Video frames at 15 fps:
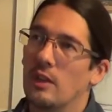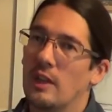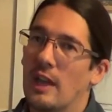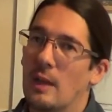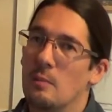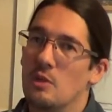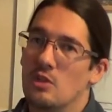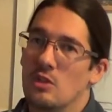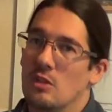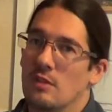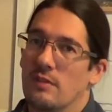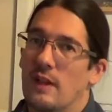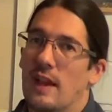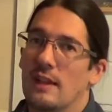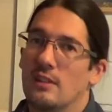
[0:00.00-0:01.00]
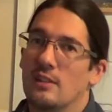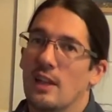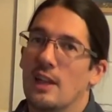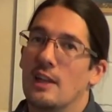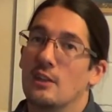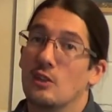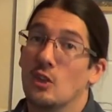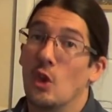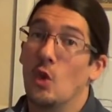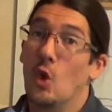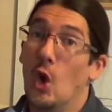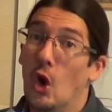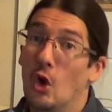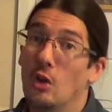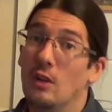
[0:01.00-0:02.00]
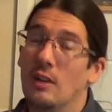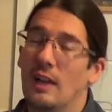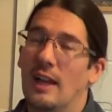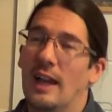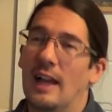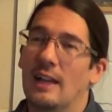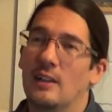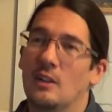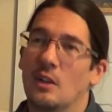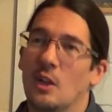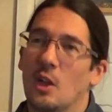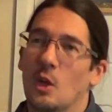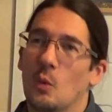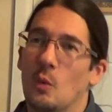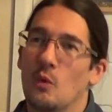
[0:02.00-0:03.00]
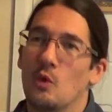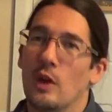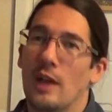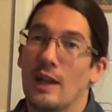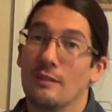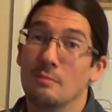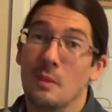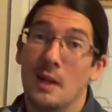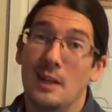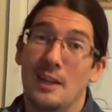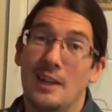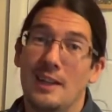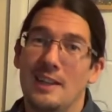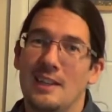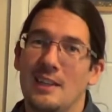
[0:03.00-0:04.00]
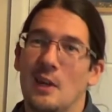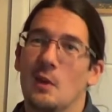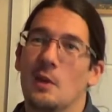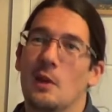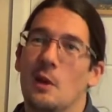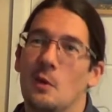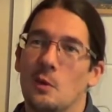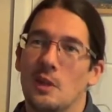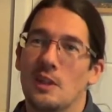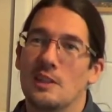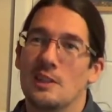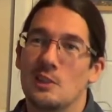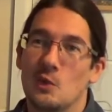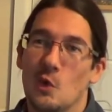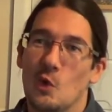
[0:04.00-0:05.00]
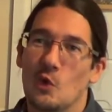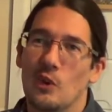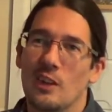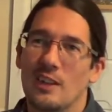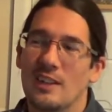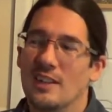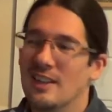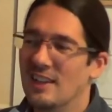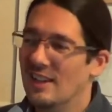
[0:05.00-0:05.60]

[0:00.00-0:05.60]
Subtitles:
on the game is just the fact it's taken so long, and we've run out of money, you know, the old indie story,